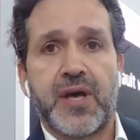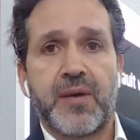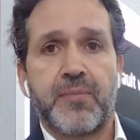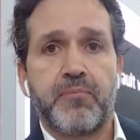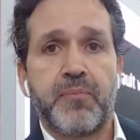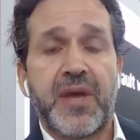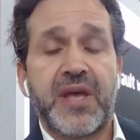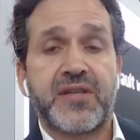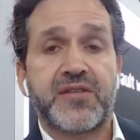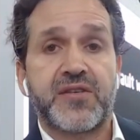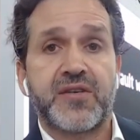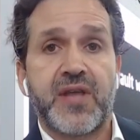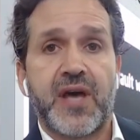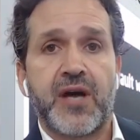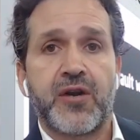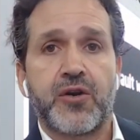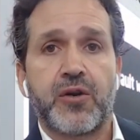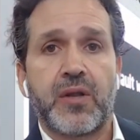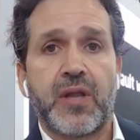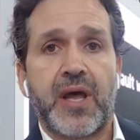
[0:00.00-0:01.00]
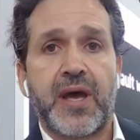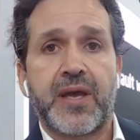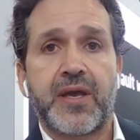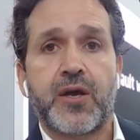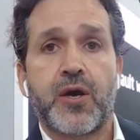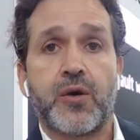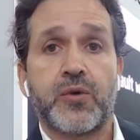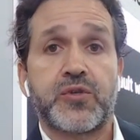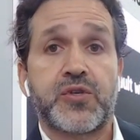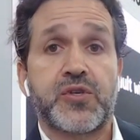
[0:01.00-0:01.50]
made to the underlying
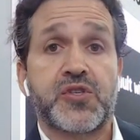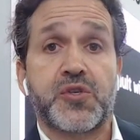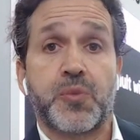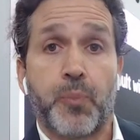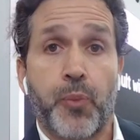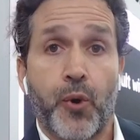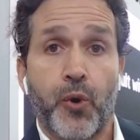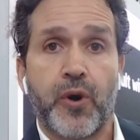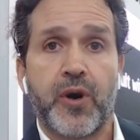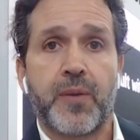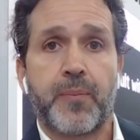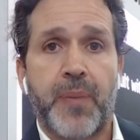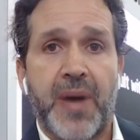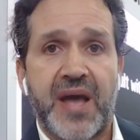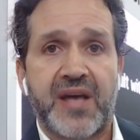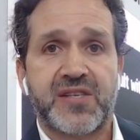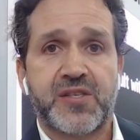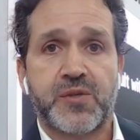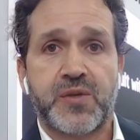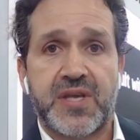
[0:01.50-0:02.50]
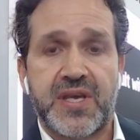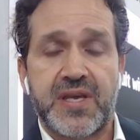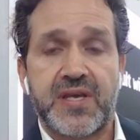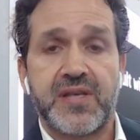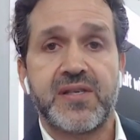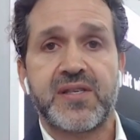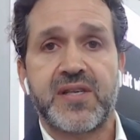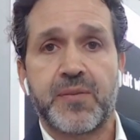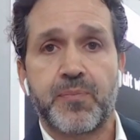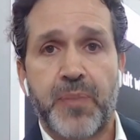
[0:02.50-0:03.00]
code to support
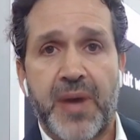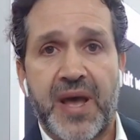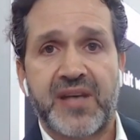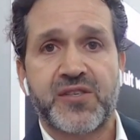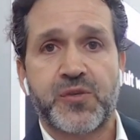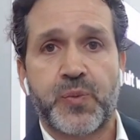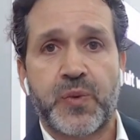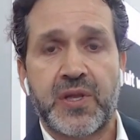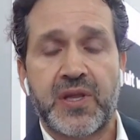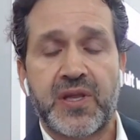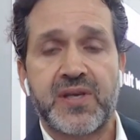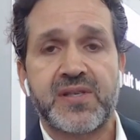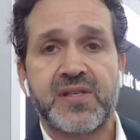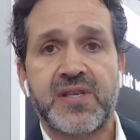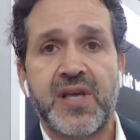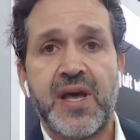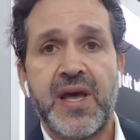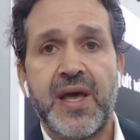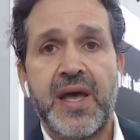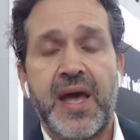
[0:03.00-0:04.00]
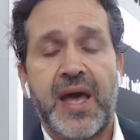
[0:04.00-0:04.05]
passkeys and passwordless.